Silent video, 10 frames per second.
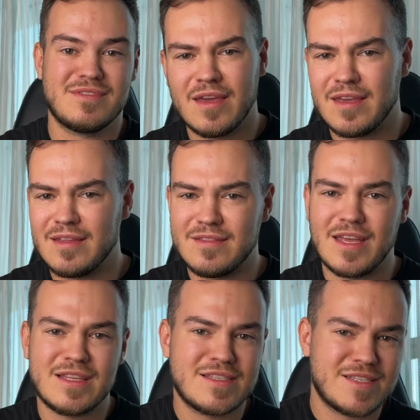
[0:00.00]
hit
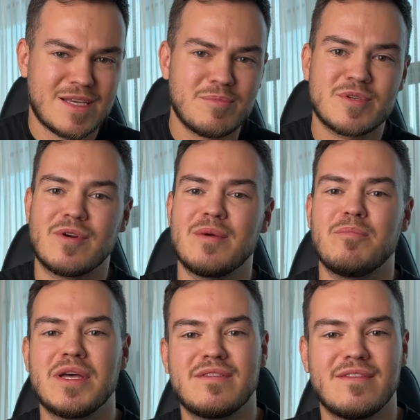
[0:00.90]
that subscribe
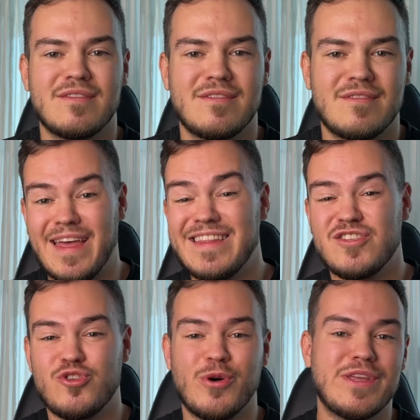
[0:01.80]
button, and
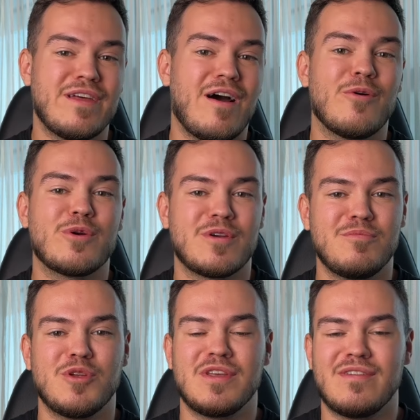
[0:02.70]
join our
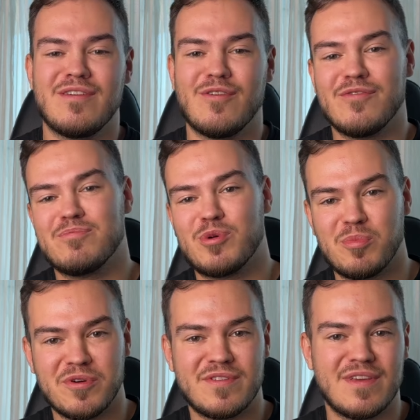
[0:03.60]
community of
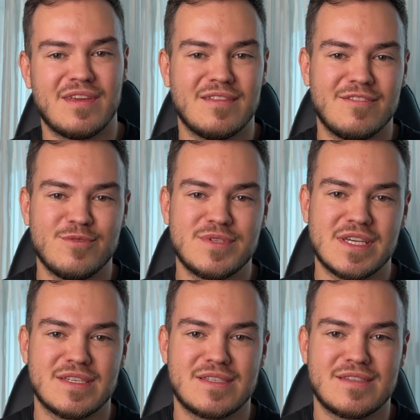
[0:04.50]
property
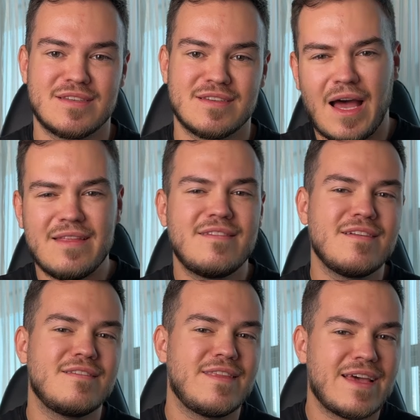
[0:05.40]
enthusiasts.
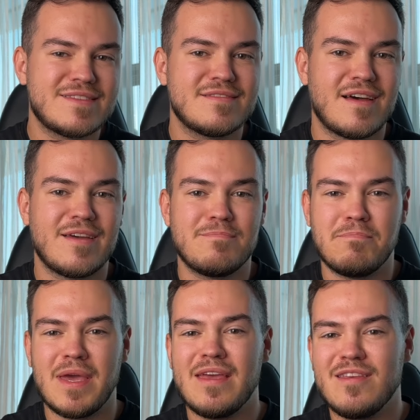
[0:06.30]
Until next time,
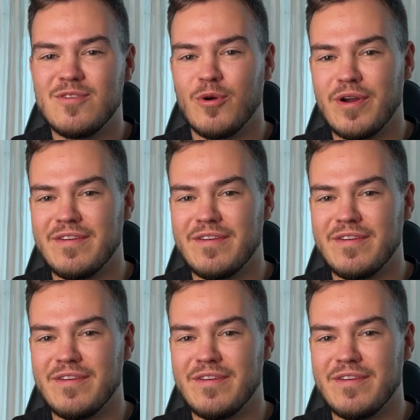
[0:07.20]
may your